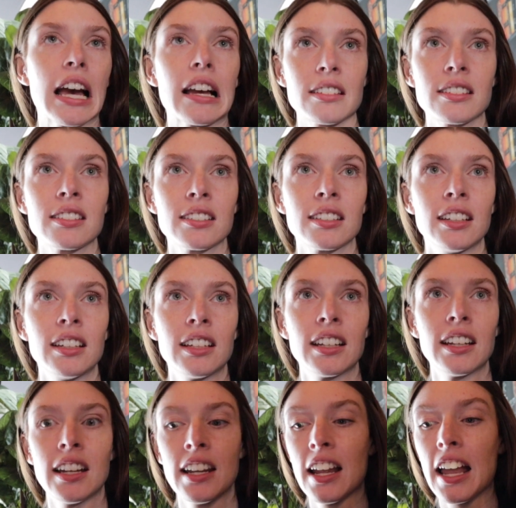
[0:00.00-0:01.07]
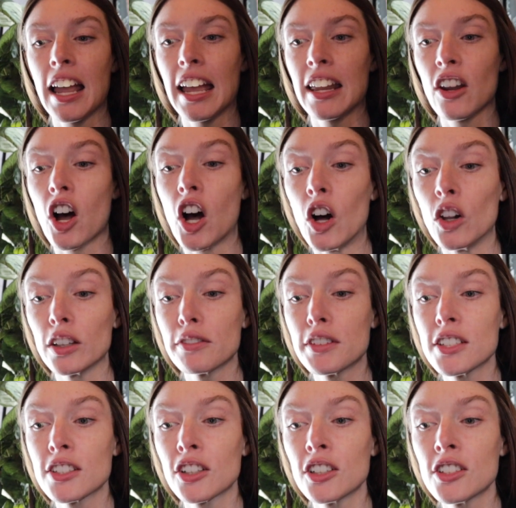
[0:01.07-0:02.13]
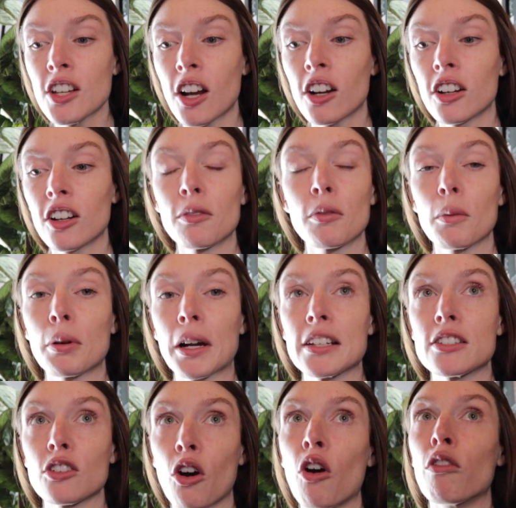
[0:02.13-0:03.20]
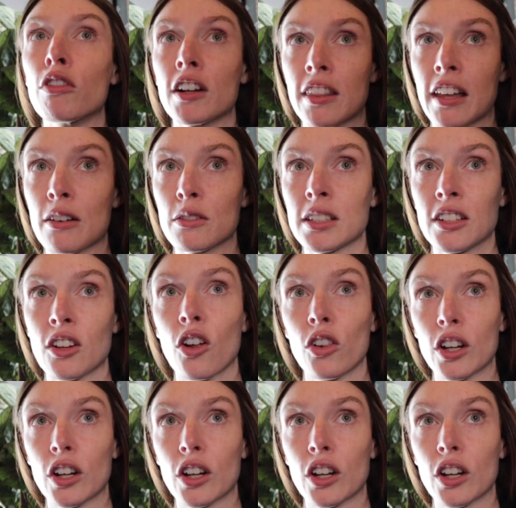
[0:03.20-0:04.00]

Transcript: Yes. Wow. And all of the skirts are priced over $1,000.